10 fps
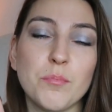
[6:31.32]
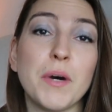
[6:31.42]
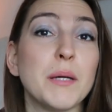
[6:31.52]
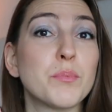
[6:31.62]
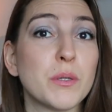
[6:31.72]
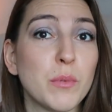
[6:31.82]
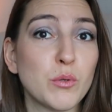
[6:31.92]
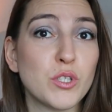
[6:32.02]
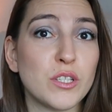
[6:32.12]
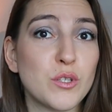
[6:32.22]
my
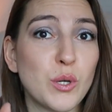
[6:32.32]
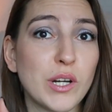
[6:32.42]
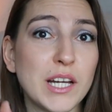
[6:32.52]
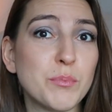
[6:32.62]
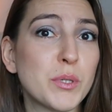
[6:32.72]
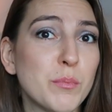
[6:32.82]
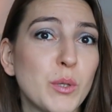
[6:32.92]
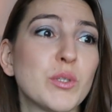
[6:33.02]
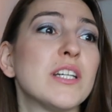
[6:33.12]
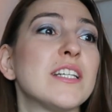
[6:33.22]
promotion. So I got
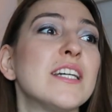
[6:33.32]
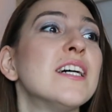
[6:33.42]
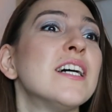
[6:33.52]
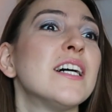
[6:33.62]
promoted